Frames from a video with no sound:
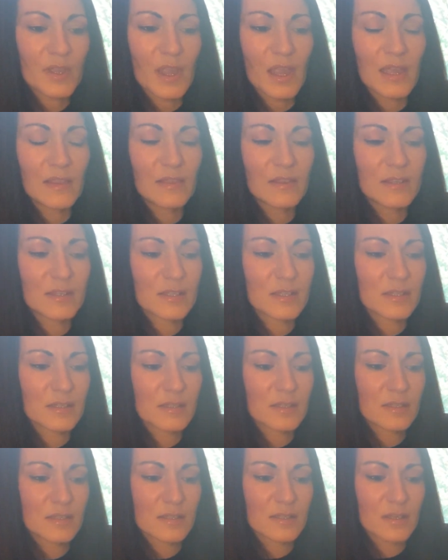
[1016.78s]
And this
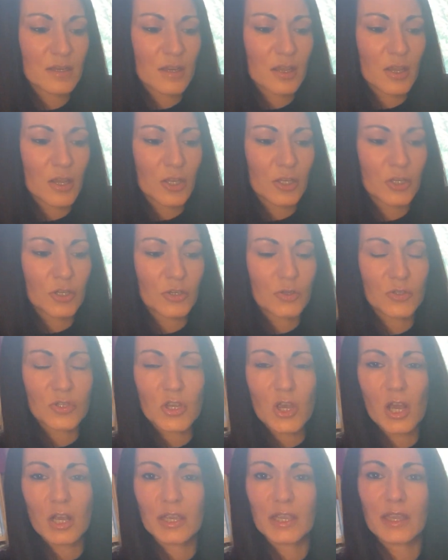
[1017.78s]
is, you know,
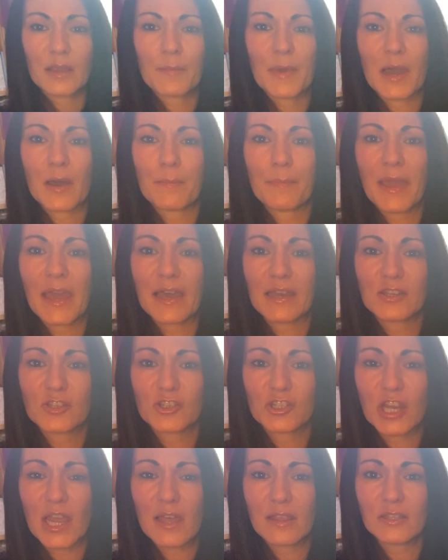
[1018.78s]
talking about past
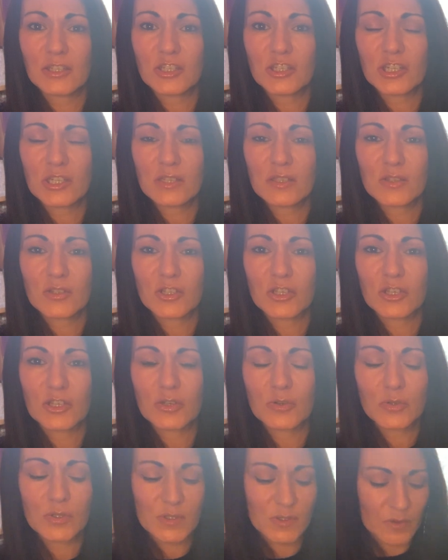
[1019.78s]
challenges
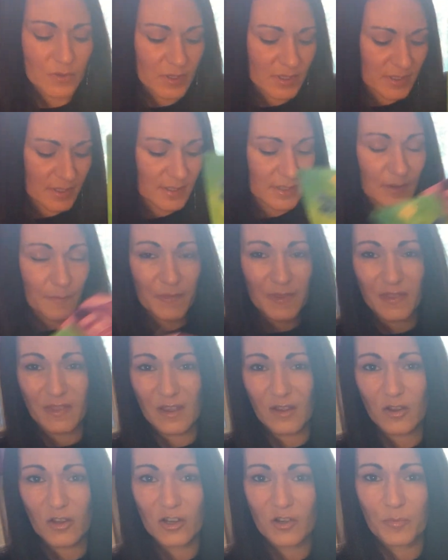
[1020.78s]
too. So this is something
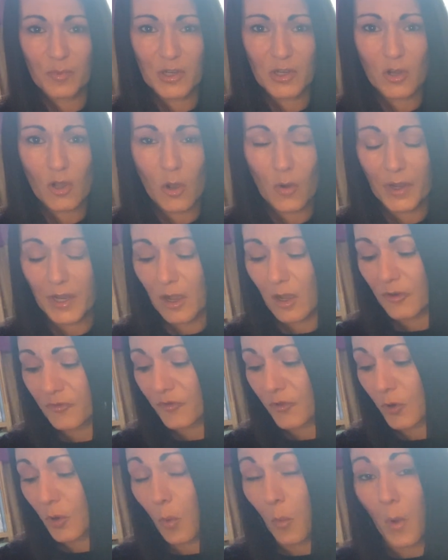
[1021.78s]
that could have been going on
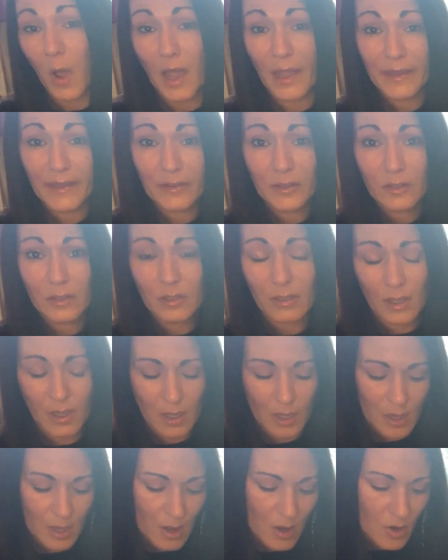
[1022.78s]
for a while,
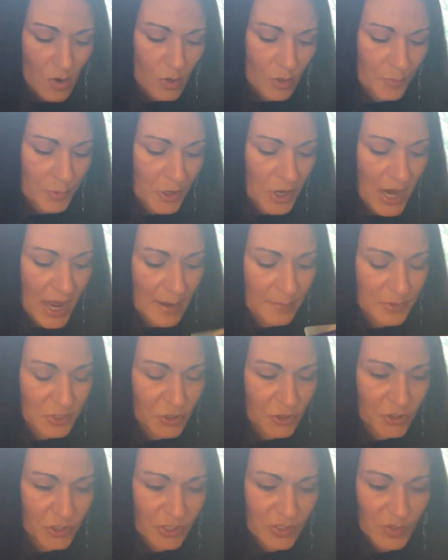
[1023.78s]
or perhaps
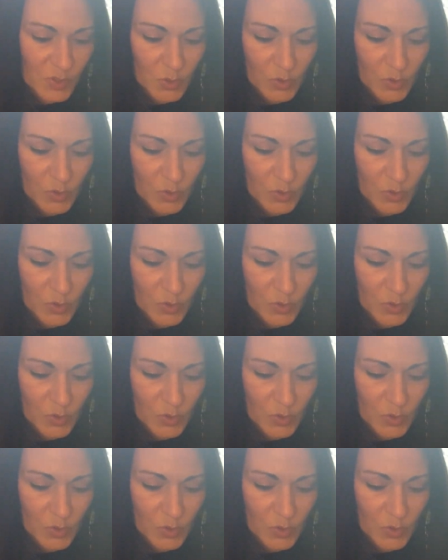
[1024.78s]
you're just